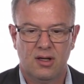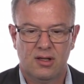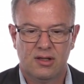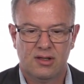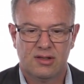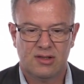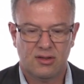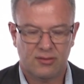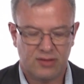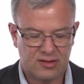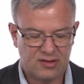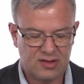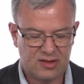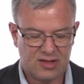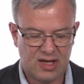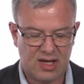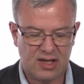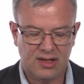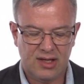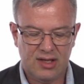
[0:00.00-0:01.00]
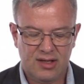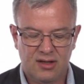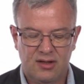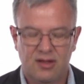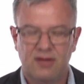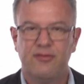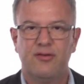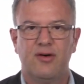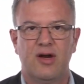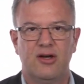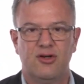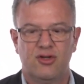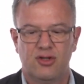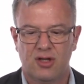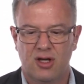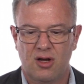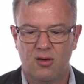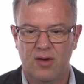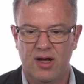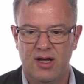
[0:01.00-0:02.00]
So this is a linear differential
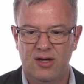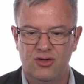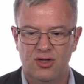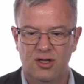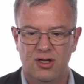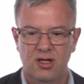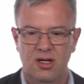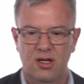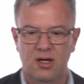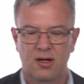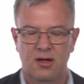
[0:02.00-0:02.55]
equation.